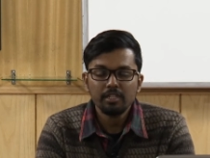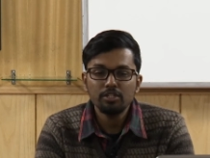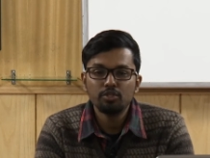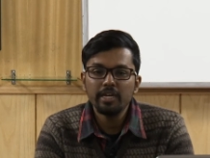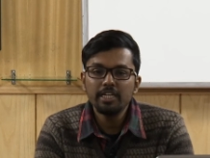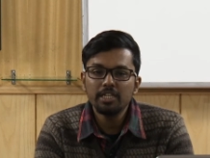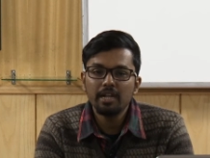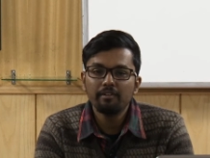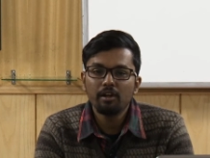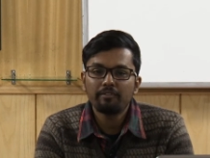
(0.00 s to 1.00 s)
So each
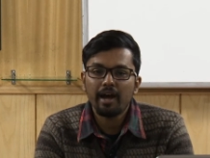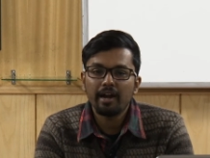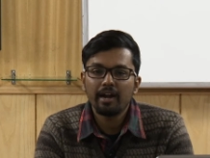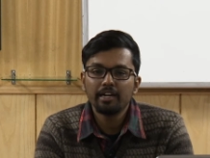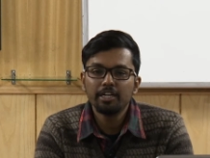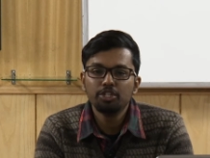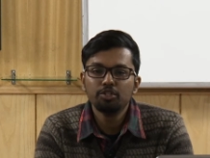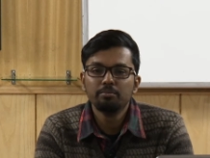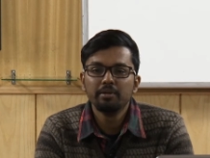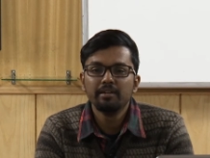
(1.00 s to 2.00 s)
level of hierarchy
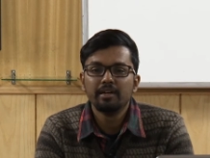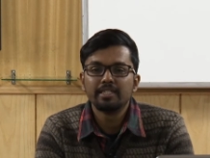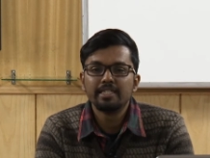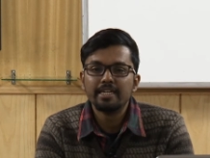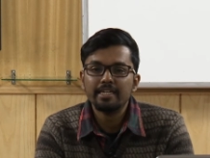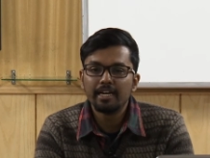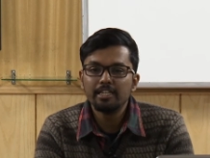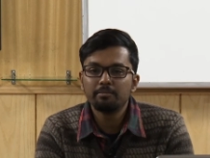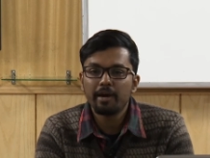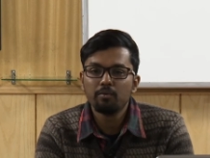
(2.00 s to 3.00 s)
should be
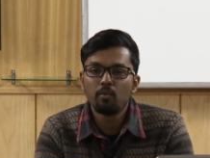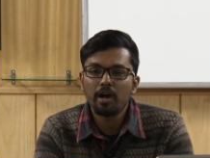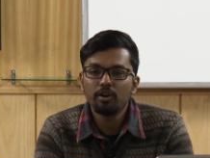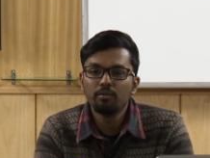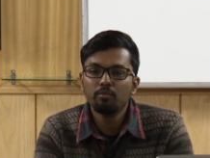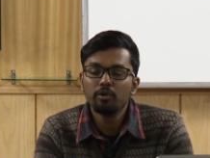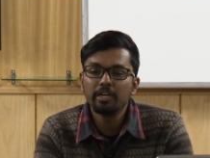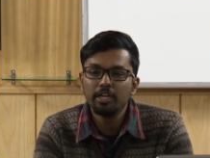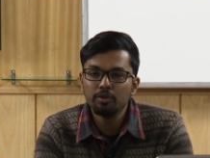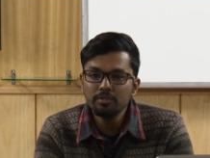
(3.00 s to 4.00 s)
signaled by one or more
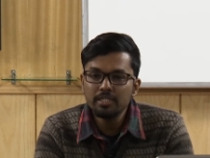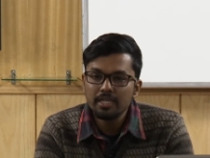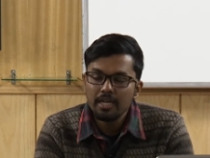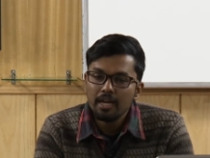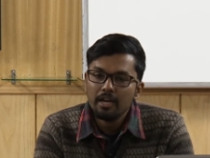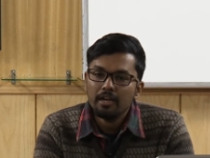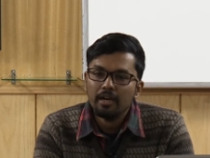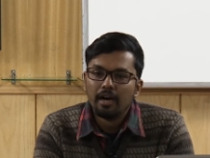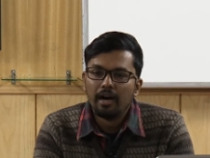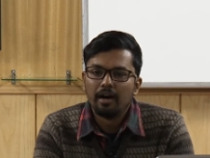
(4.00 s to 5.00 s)
cues.
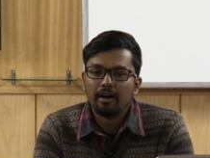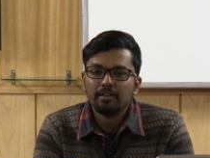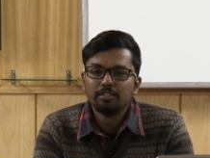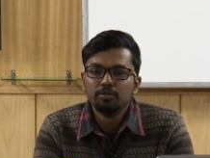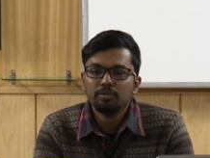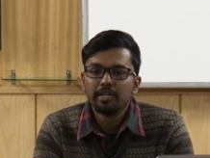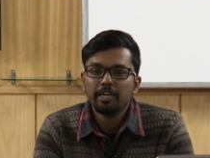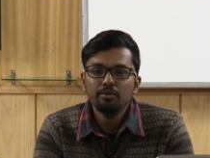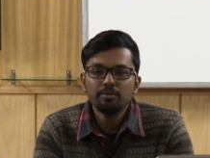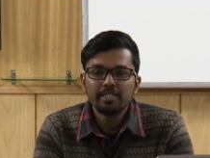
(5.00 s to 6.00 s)
So the
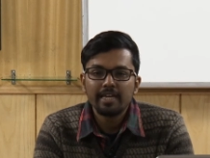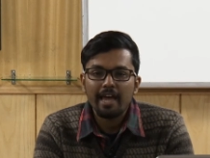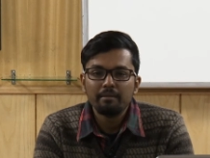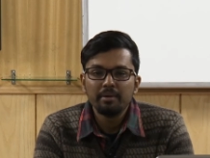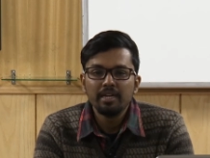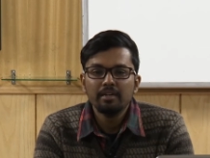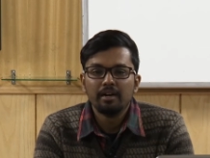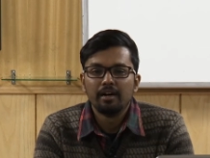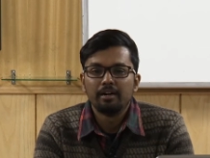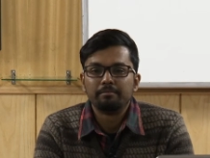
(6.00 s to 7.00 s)
cues can be
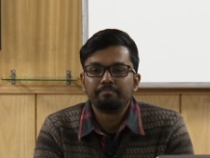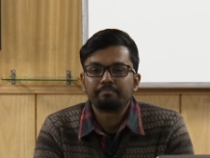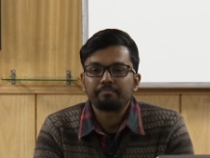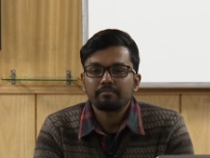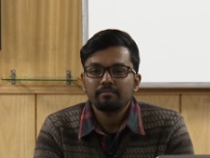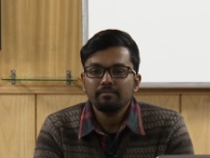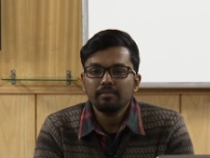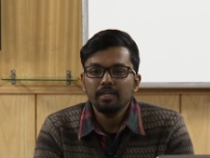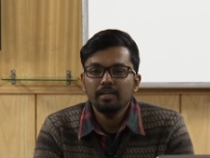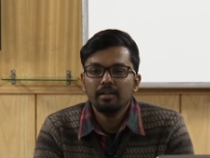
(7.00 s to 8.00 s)

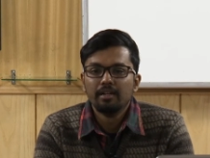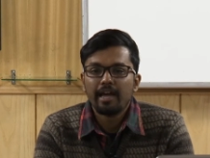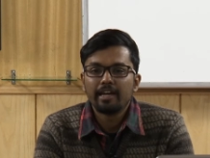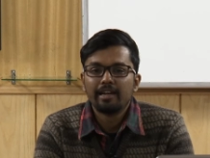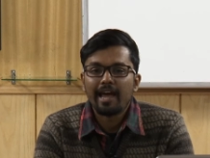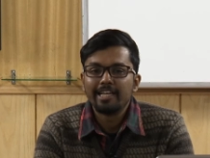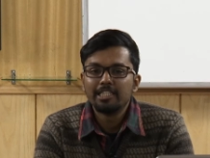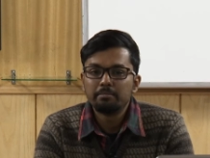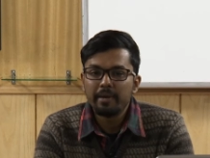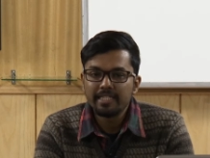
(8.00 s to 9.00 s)
like line
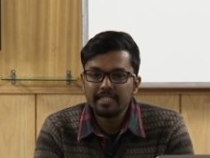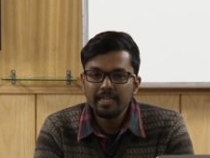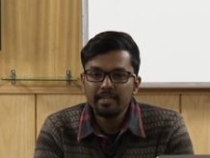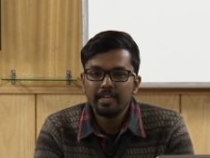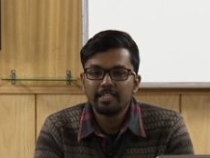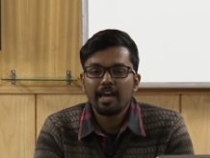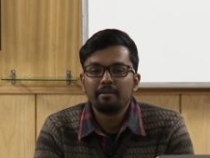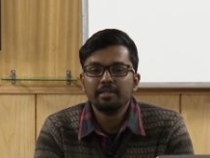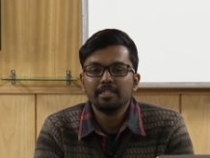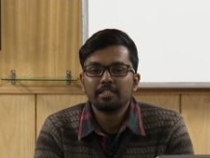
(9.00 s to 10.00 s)
spacing, it
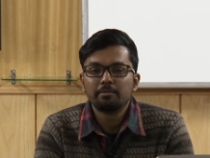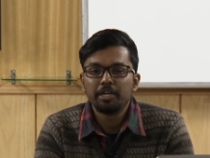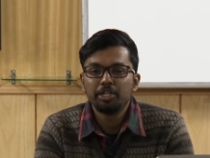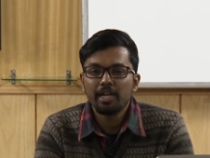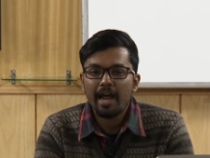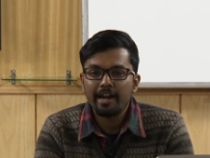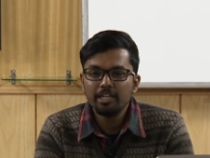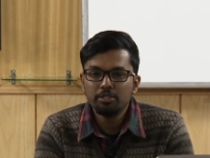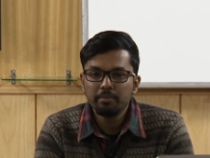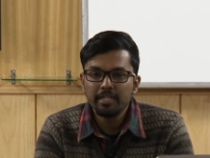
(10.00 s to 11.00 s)
can be the spatial
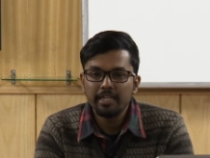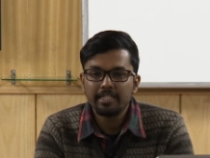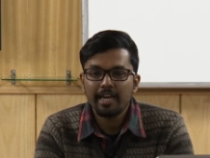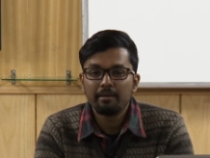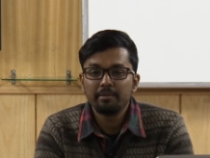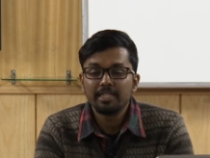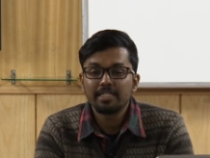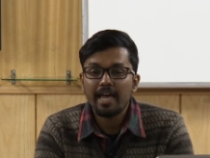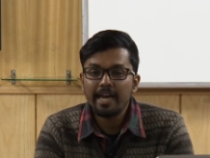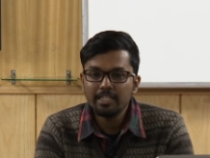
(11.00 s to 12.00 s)
arrangement, it can be the
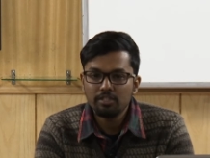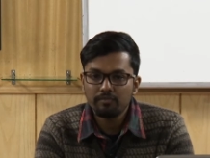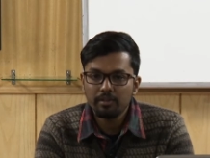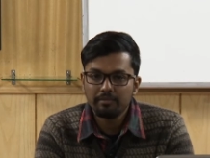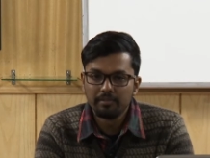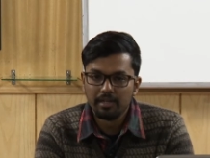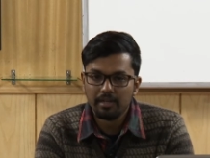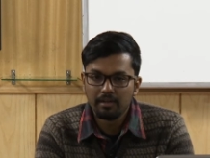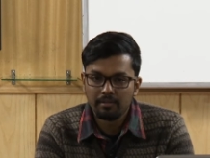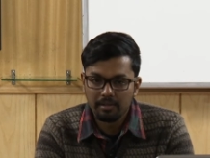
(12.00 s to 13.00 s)
size of
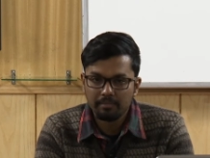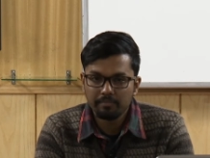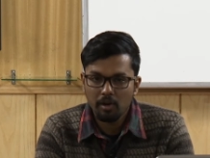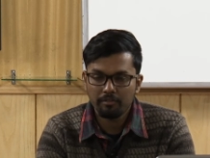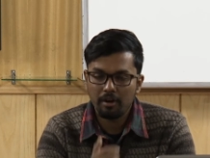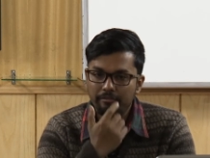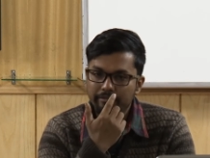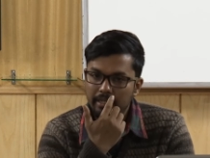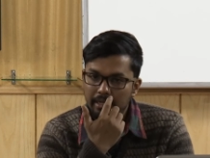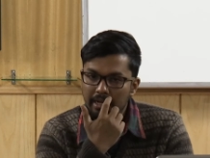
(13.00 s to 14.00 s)

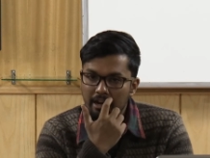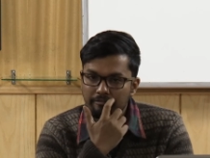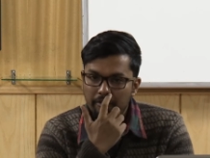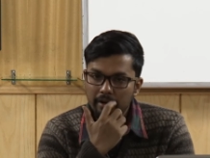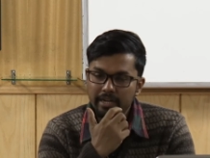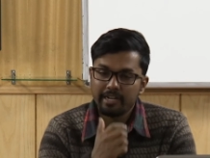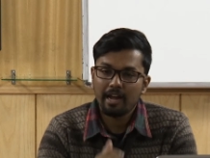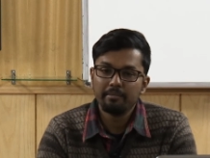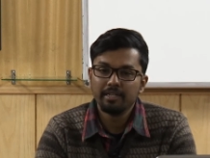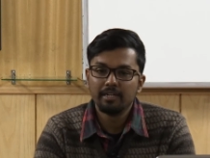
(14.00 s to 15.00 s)
the font, it
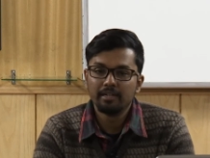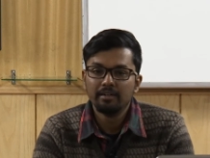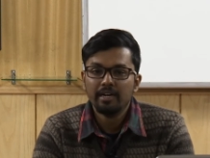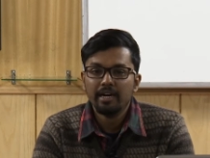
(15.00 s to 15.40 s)
can be the